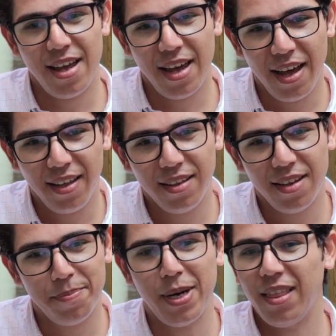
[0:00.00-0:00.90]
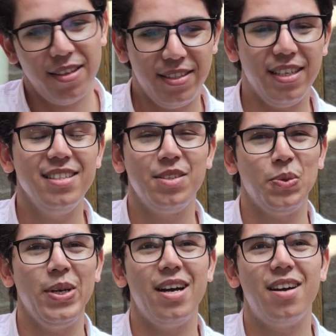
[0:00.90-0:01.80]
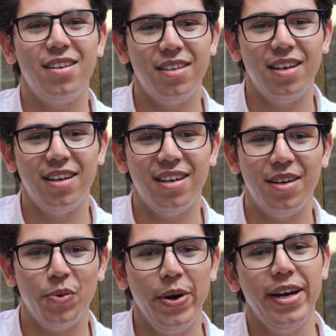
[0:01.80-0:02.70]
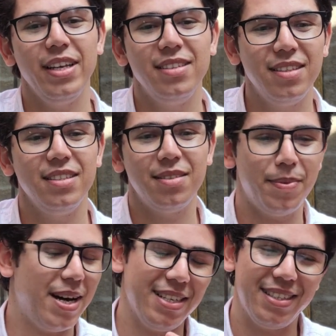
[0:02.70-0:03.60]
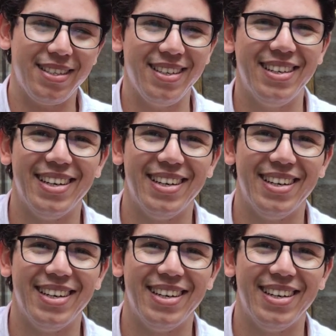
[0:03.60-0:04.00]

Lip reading: but since we are wearing this mask,